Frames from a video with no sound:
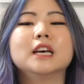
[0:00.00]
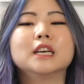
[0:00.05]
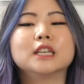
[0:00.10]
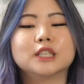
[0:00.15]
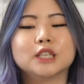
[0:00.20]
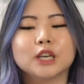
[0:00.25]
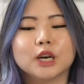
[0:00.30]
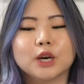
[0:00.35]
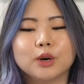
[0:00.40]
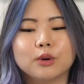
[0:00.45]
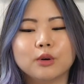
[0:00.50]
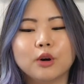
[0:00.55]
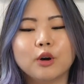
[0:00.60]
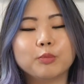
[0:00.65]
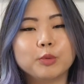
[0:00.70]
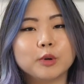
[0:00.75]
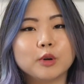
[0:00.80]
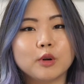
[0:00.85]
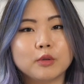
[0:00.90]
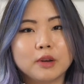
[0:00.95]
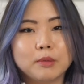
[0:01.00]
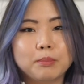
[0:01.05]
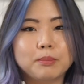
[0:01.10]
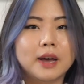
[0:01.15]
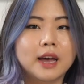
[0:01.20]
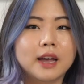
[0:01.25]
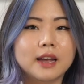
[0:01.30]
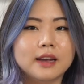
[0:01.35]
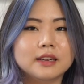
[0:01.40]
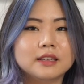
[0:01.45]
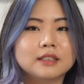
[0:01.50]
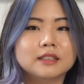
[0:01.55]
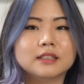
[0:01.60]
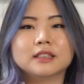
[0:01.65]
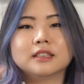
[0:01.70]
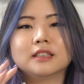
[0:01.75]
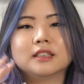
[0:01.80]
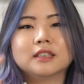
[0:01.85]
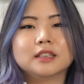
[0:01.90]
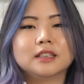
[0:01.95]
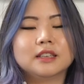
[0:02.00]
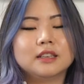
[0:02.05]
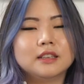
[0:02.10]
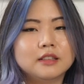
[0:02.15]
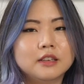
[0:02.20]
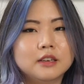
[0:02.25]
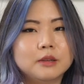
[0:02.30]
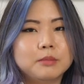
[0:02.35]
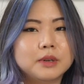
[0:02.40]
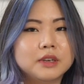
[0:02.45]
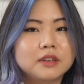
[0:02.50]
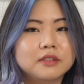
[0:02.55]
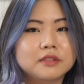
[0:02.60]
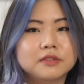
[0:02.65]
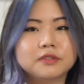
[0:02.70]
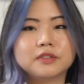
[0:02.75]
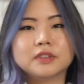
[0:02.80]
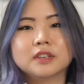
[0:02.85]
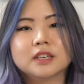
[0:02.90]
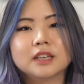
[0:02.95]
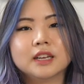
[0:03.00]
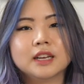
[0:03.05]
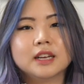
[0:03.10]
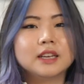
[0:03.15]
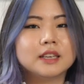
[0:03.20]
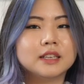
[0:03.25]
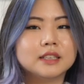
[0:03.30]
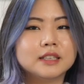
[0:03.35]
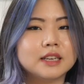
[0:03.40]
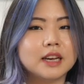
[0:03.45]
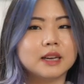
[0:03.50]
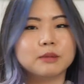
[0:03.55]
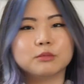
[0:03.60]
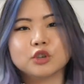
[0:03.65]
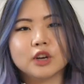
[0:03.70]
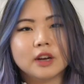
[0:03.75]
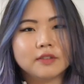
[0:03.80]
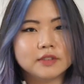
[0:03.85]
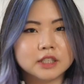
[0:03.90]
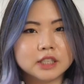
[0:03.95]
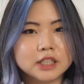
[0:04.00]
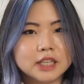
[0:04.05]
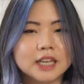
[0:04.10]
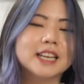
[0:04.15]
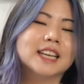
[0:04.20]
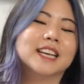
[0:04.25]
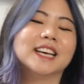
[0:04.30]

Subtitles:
So hope you don't mind a little bit of time travel.